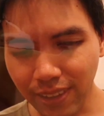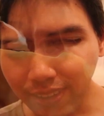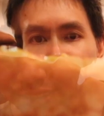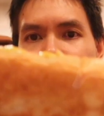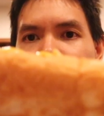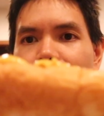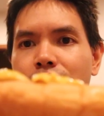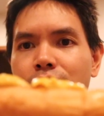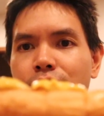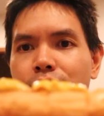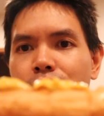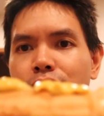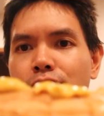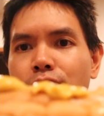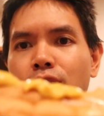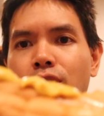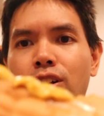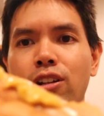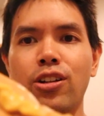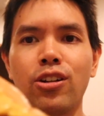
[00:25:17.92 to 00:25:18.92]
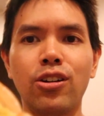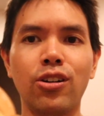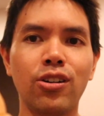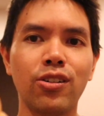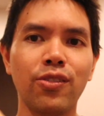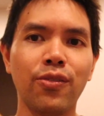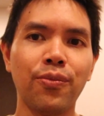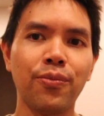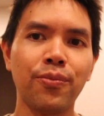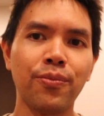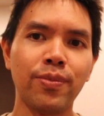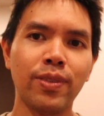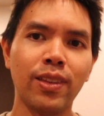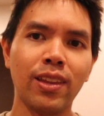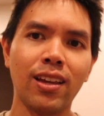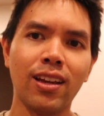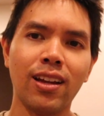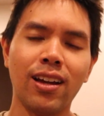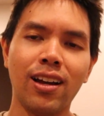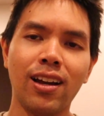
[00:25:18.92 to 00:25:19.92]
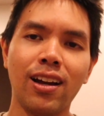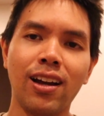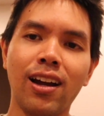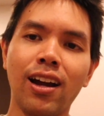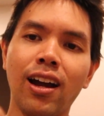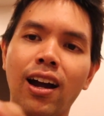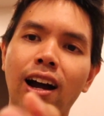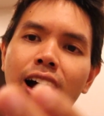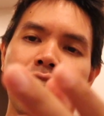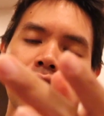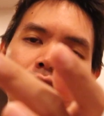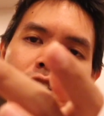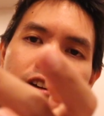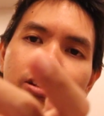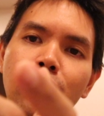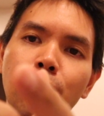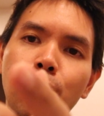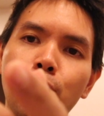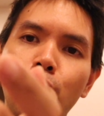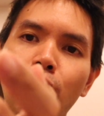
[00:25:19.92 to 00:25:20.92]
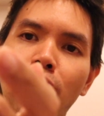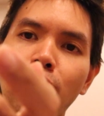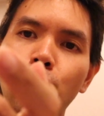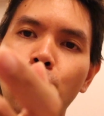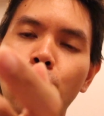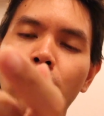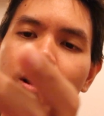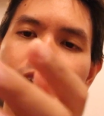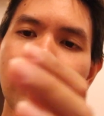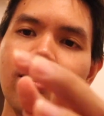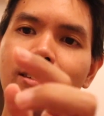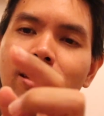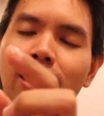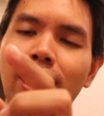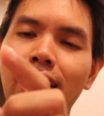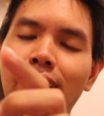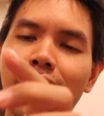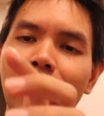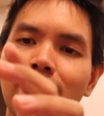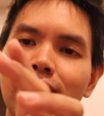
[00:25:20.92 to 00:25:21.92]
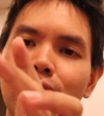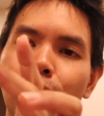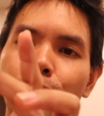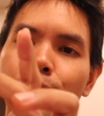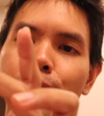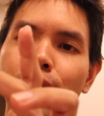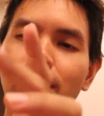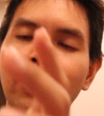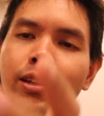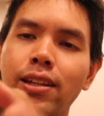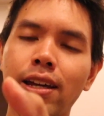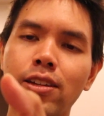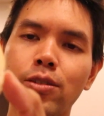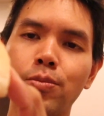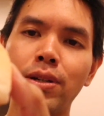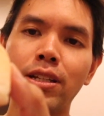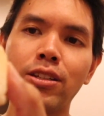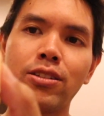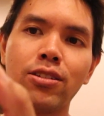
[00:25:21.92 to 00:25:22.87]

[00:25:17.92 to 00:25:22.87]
There's the hot dog. I got the bratwurst and the bun has been